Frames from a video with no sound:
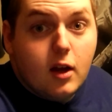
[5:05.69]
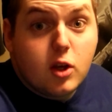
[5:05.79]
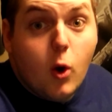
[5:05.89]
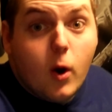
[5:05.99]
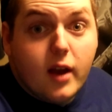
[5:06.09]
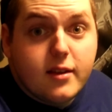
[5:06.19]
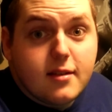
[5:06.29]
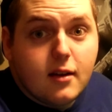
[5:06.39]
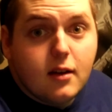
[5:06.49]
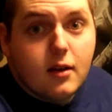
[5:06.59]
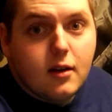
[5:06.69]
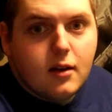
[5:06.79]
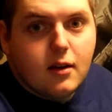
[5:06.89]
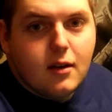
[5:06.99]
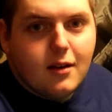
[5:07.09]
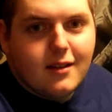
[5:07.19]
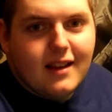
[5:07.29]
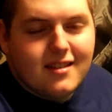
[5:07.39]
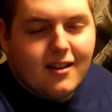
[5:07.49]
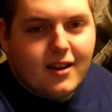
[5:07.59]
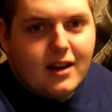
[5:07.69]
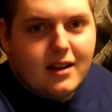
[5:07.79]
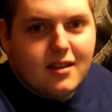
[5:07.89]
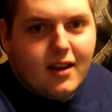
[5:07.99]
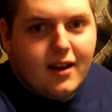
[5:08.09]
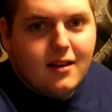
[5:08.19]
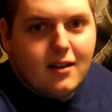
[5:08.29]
Do it! That's all I gotta say.